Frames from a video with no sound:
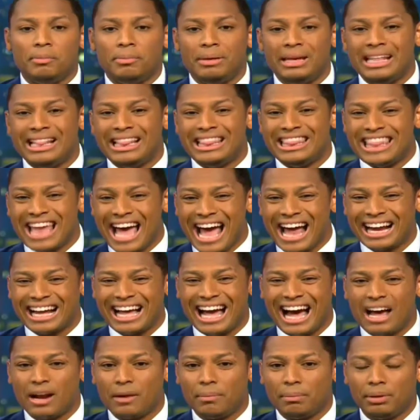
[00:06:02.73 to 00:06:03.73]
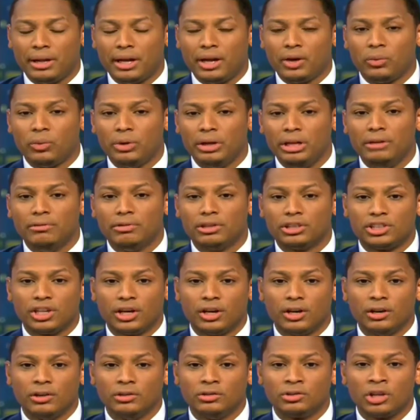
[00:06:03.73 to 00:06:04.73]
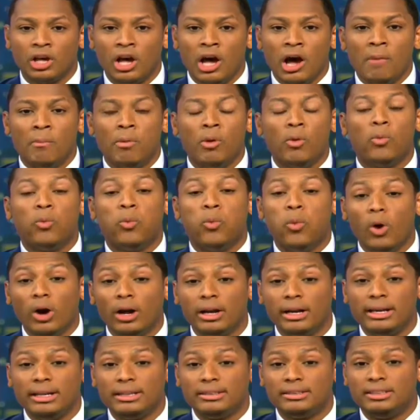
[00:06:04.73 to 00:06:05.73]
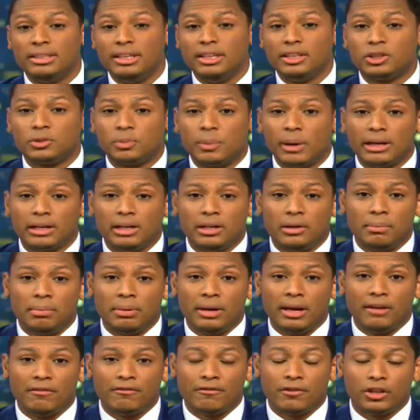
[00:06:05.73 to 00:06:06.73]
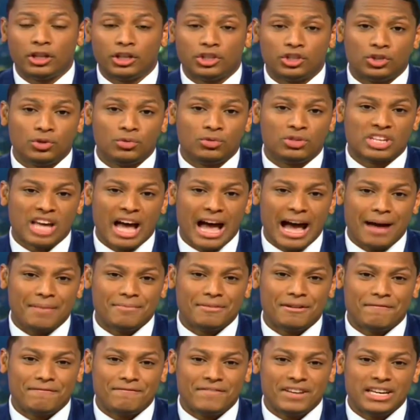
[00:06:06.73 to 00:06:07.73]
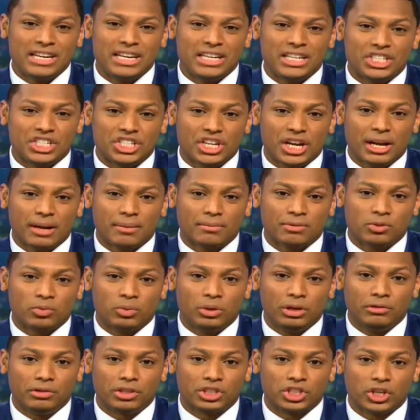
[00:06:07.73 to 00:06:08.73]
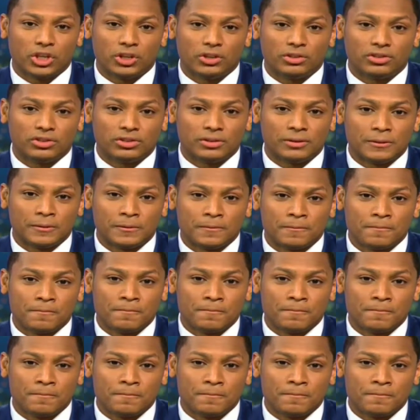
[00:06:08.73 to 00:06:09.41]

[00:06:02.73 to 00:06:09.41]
to be that kind of player when he returns, but what is he expected to be for the two-time defending champs when he returns?